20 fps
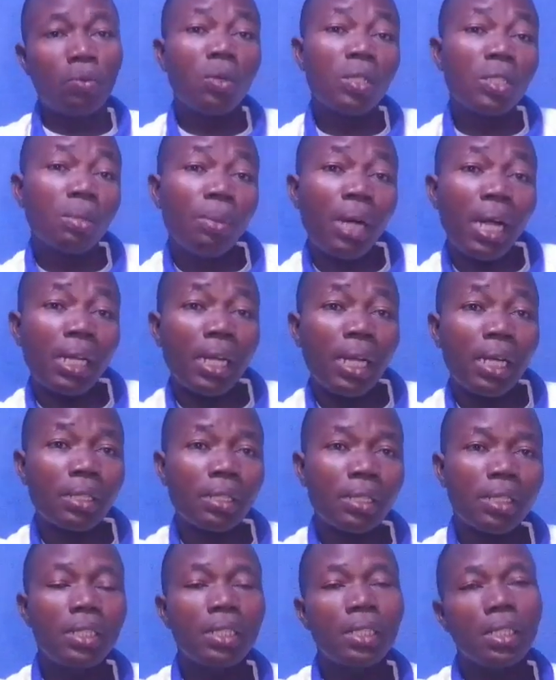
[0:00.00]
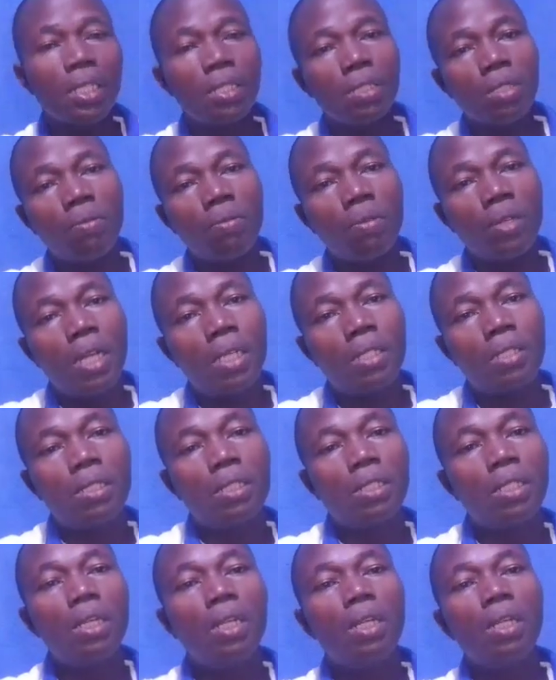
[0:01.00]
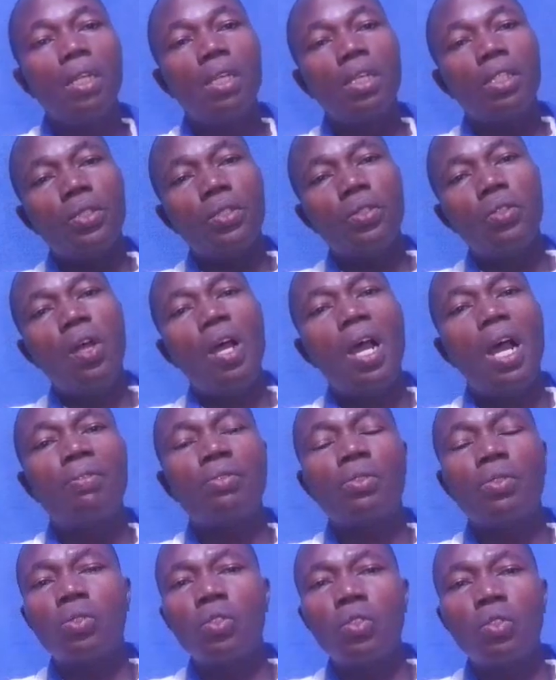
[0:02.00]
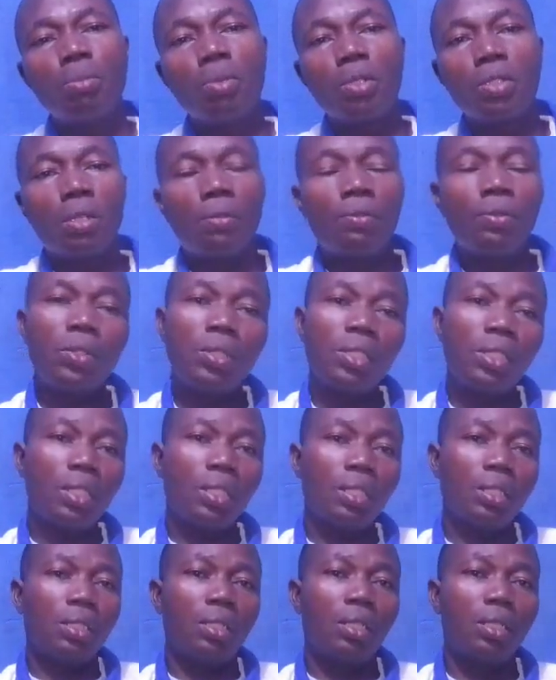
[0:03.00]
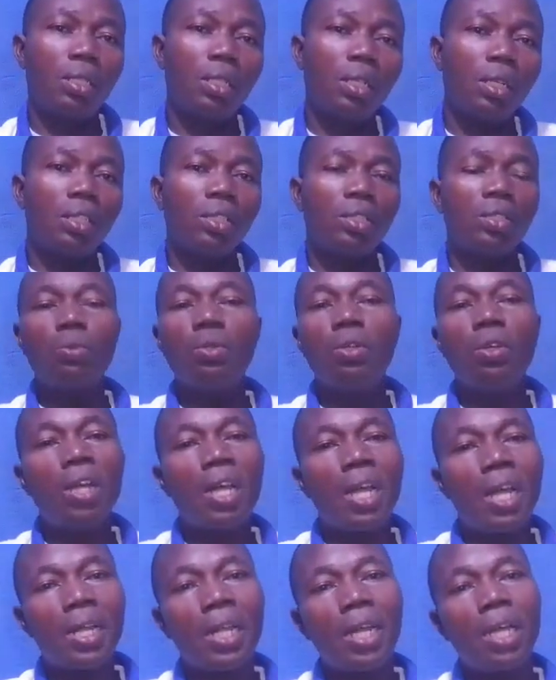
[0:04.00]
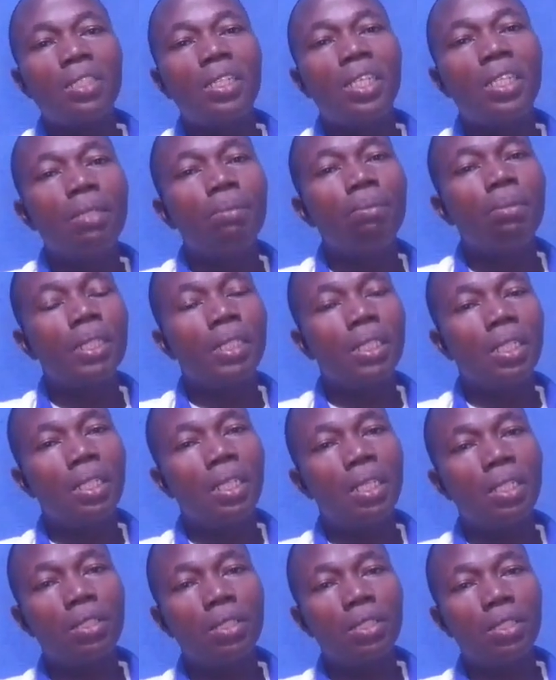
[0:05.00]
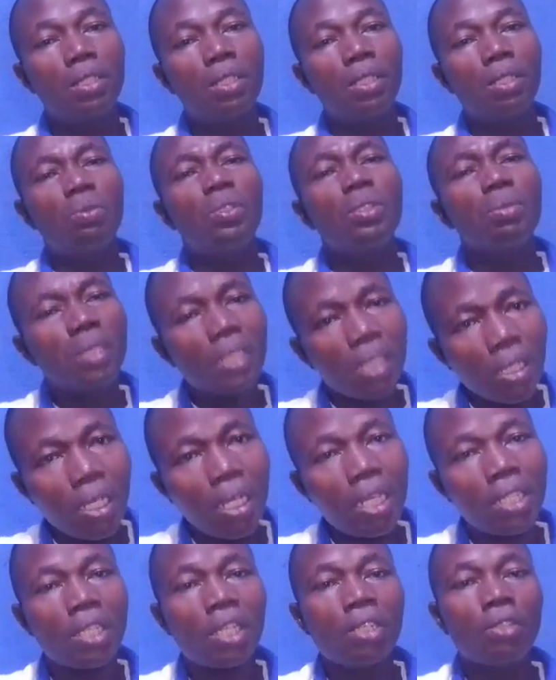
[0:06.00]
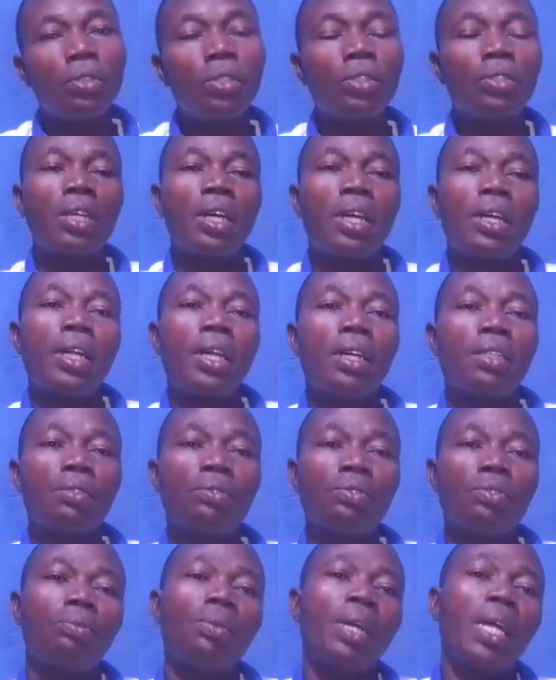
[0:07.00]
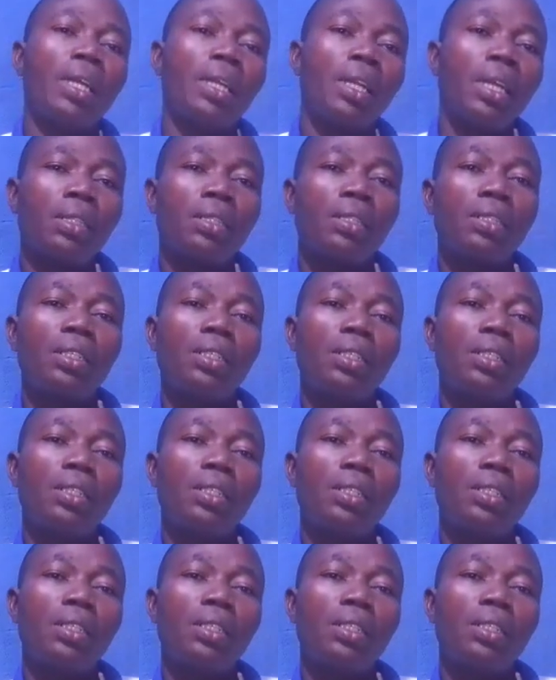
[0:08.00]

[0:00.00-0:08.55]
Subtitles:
What about land? In the case of land, you don't have to do most of those things. You will not carry out any maintenance. Which maintenance are you going to carry out if you buy a land?